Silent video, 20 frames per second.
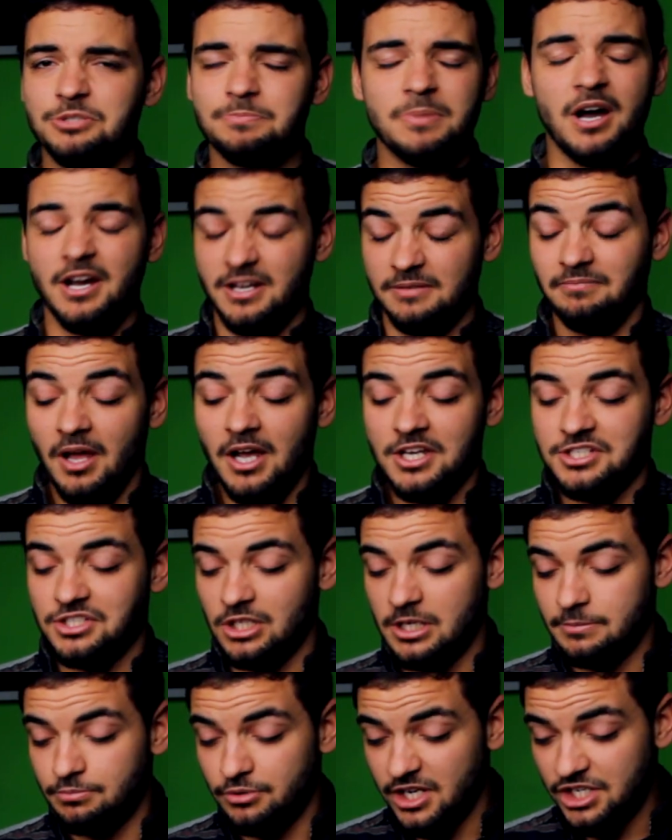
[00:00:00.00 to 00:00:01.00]
but I still
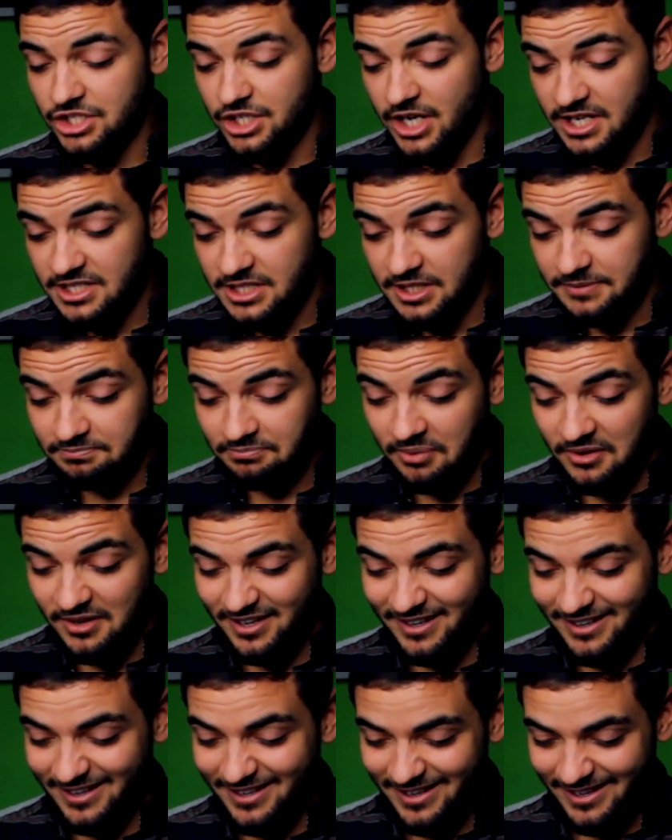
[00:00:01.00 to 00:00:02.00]
appreciate
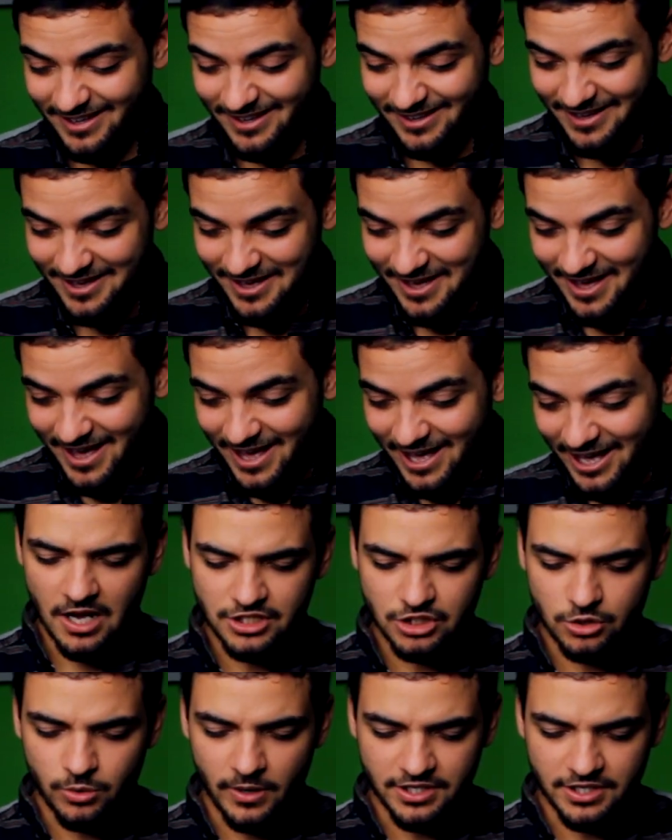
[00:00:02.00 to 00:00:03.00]
it. Last